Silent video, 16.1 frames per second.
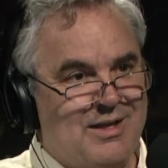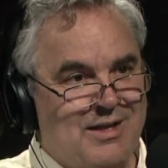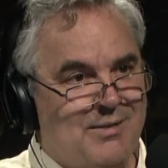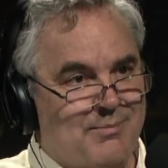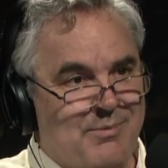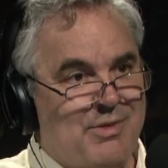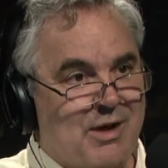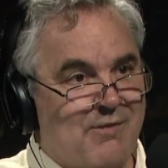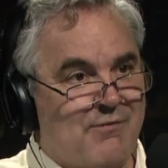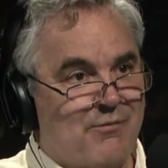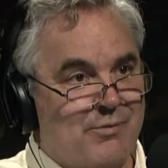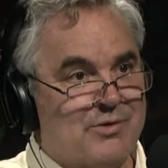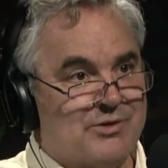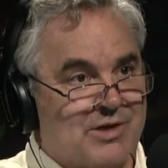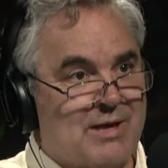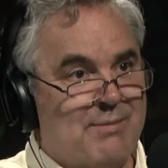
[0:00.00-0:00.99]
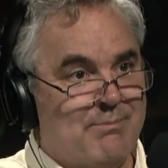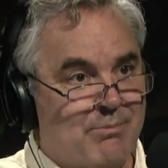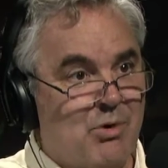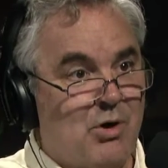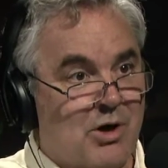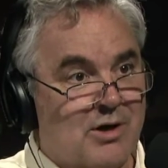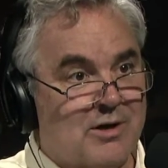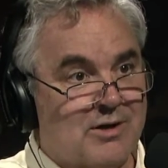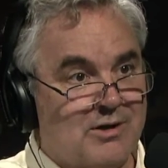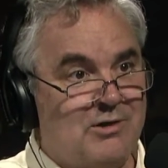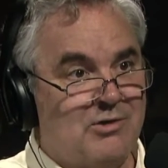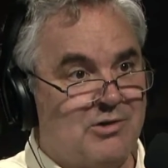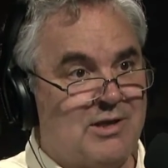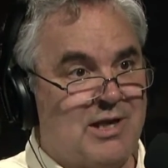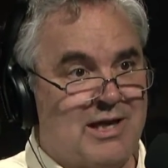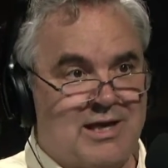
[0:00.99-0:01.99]
I mean, they're from the same book. You
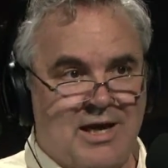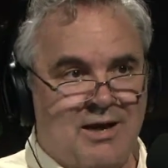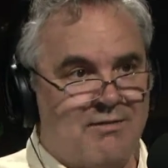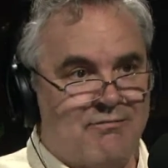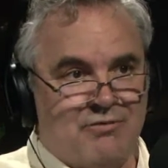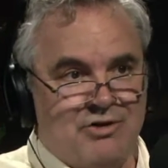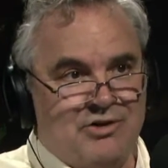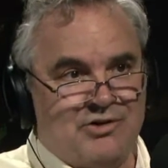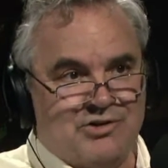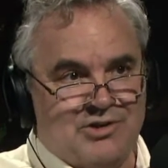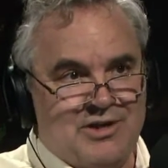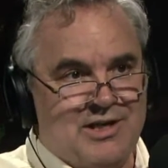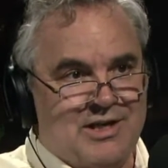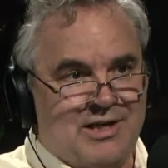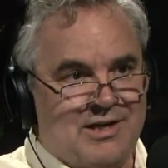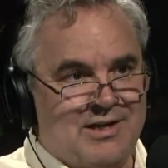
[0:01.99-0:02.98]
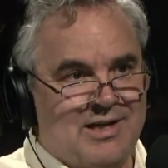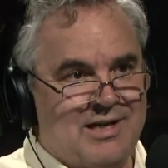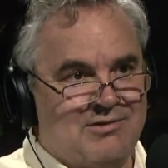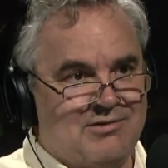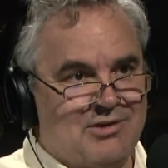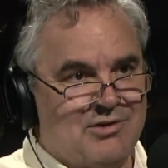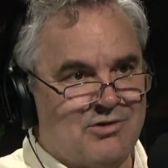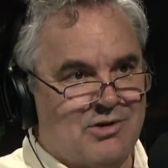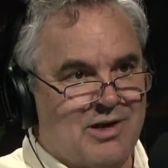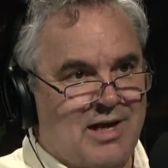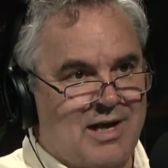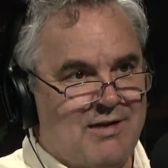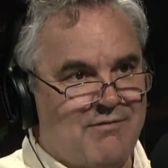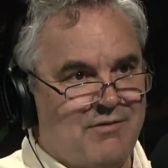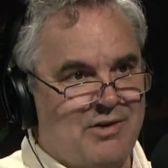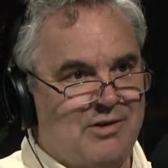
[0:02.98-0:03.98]
take every sin that's in your
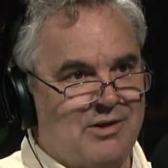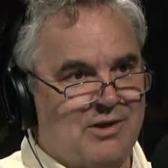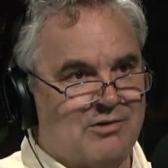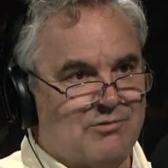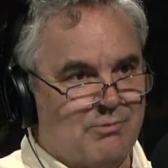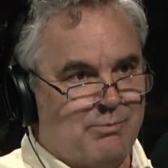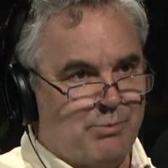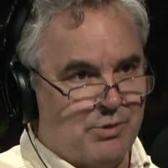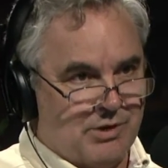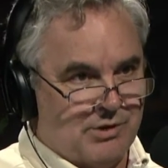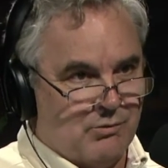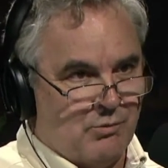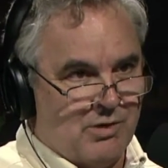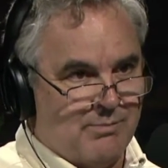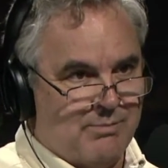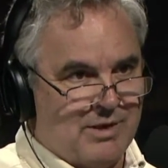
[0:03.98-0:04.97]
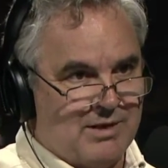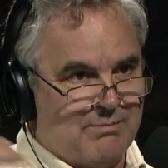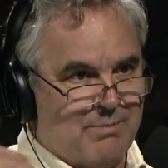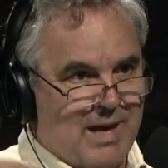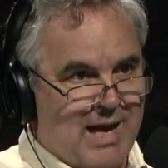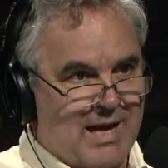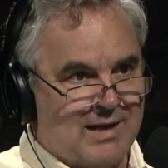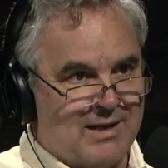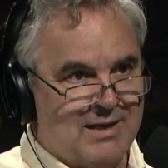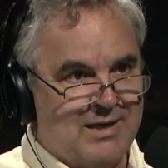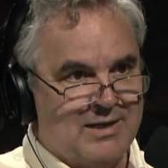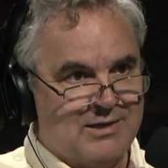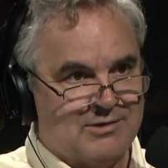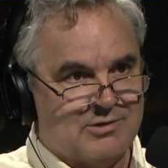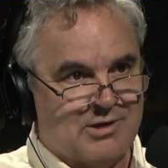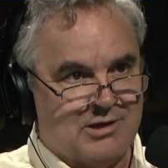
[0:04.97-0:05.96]
life and just put it in one big bag,
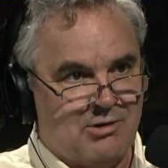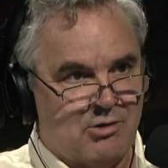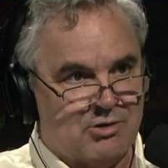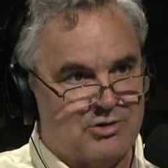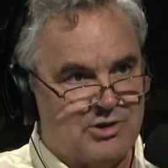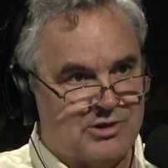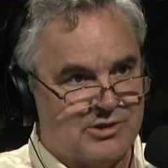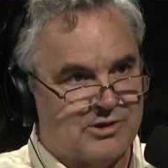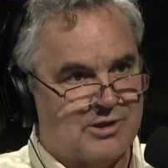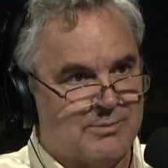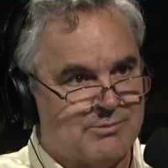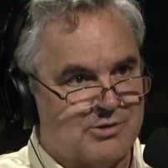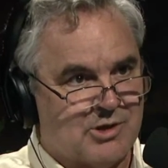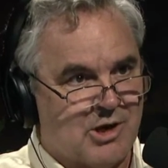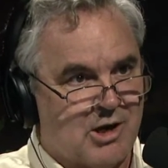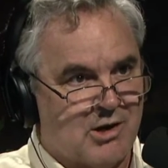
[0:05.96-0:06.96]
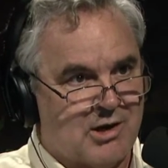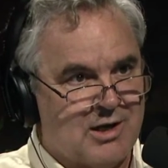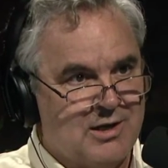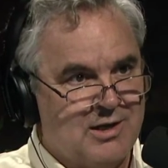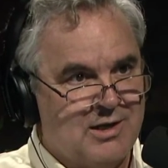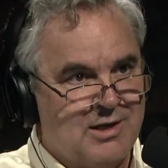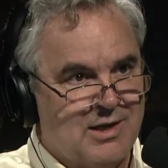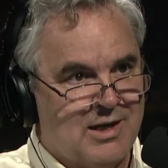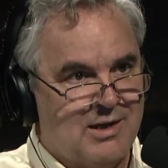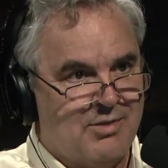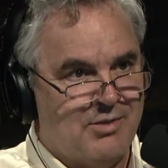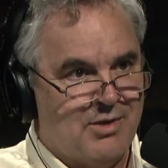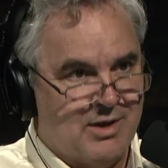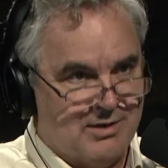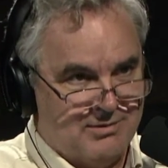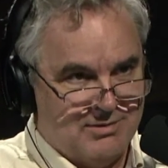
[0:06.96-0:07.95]
say, Lord Jesus, I'm sorry, and
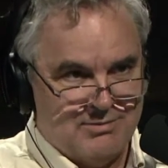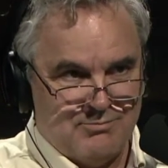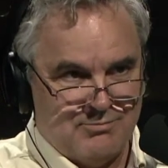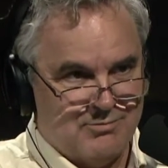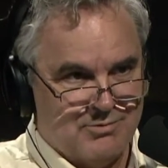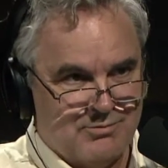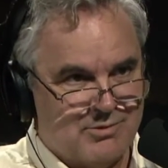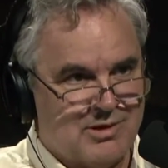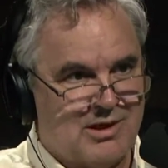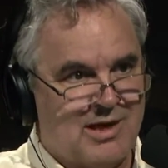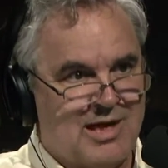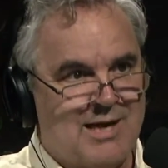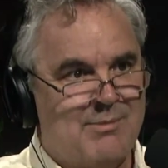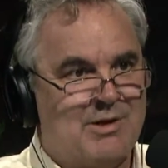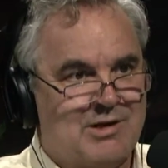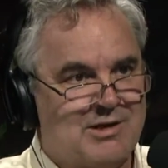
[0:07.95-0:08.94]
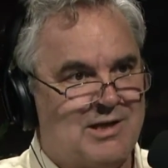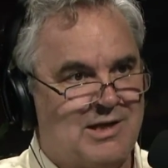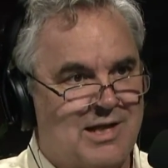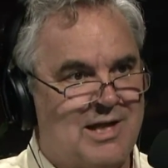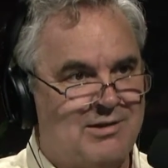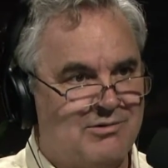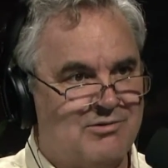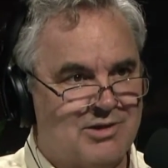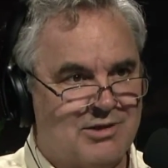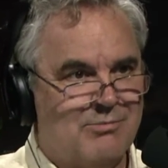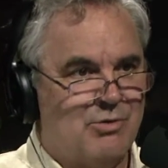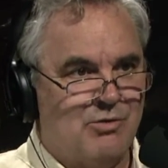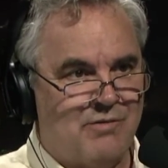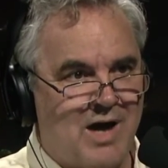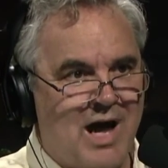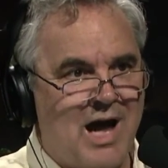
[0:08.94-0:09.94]
then claim it cleansed and
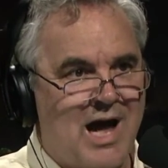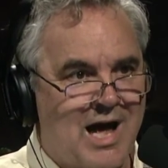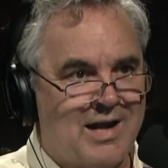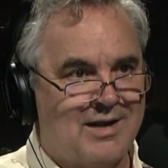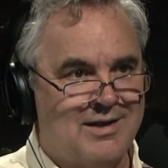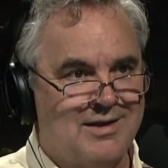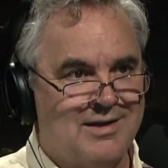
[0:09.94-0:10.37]
move on.